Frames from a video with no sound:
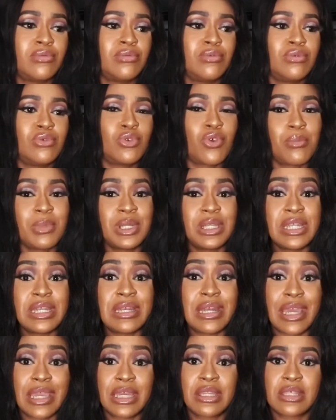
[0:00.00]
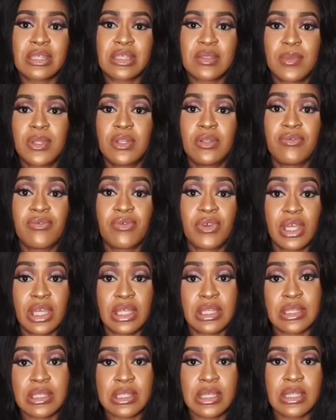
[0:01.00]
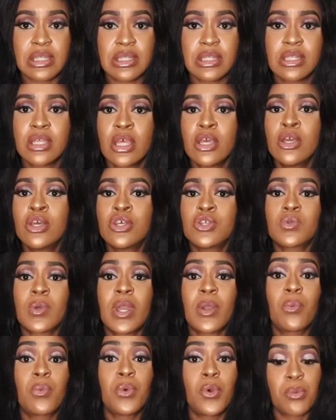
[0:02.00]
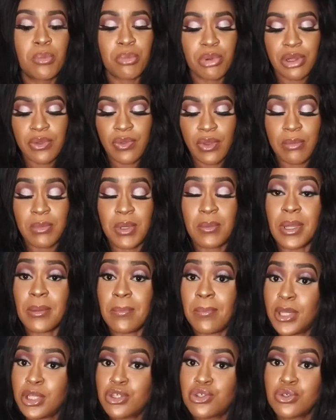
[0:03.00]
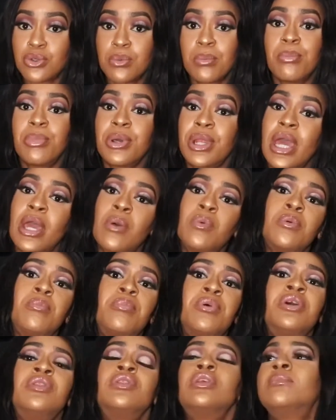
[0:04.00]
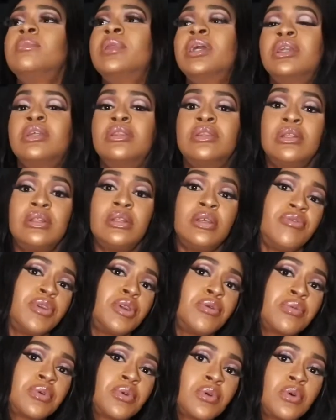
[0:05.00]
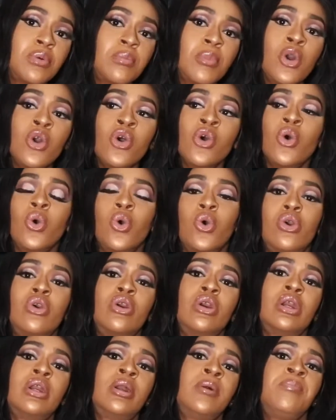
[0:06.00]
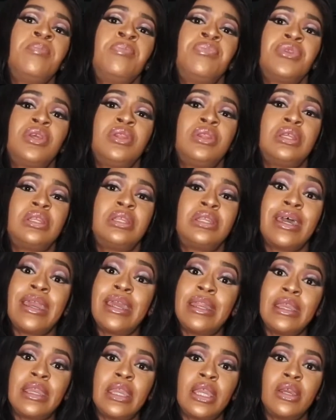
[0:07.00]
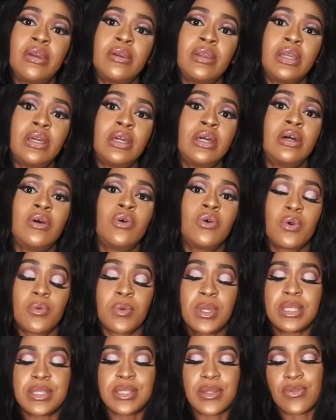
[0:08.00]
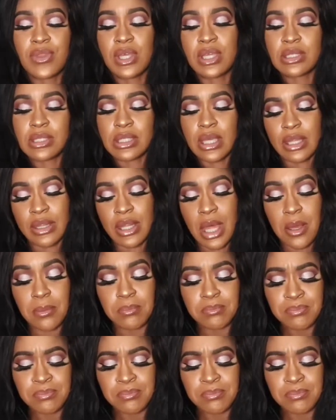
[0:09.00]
normally like the smell of incense, so I won't burn them in my bedroom, but I will burn them like in the living room or in the dining area, hallways and things like that.